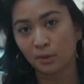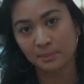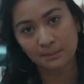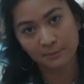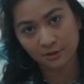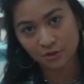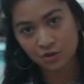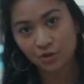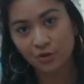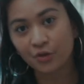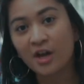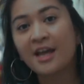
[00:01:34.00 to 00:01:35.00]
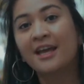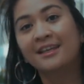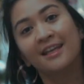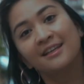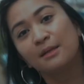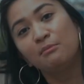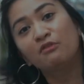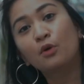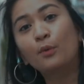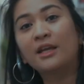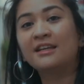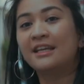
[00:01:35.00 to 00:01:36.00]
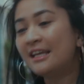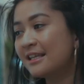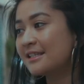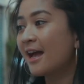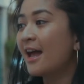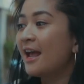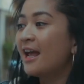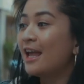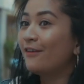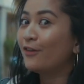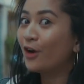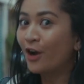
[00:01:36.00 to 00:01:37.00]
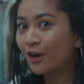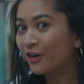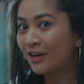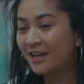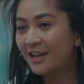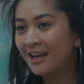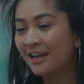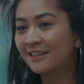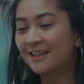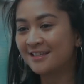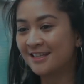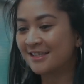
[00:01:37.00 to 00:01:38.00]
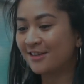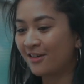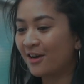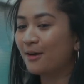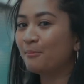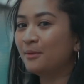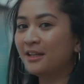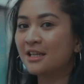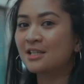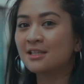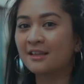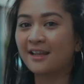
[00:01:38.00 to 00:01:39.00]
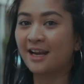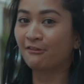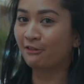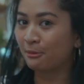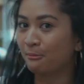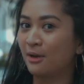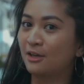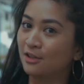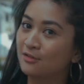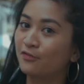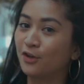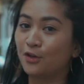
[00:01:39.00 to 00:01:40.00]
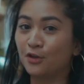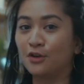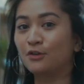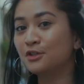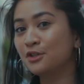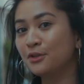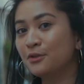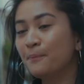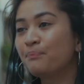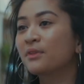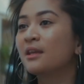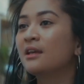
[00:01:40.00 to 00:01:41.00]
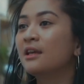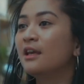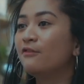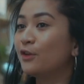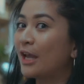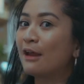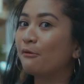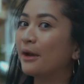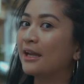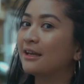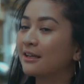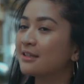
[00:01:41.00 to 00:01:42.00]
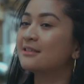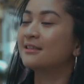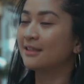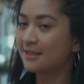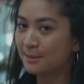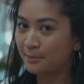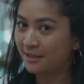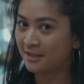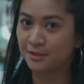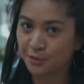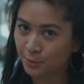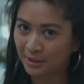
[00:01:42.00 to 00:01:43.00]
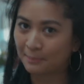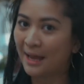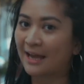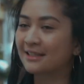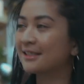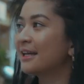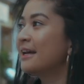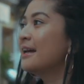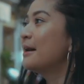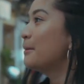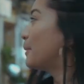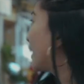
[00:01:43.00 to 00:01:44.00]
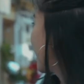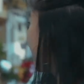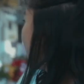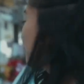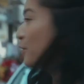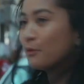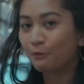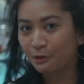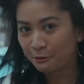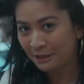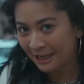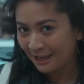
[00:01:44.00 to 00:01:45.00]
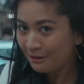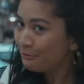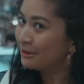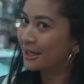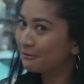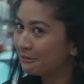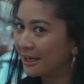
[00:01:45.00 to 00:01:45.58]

more people to get in before we can eat. If you're hungry, this is not a place that I recommend for you to go to if you can't wait, because this place is usually packed. But we're okay, we can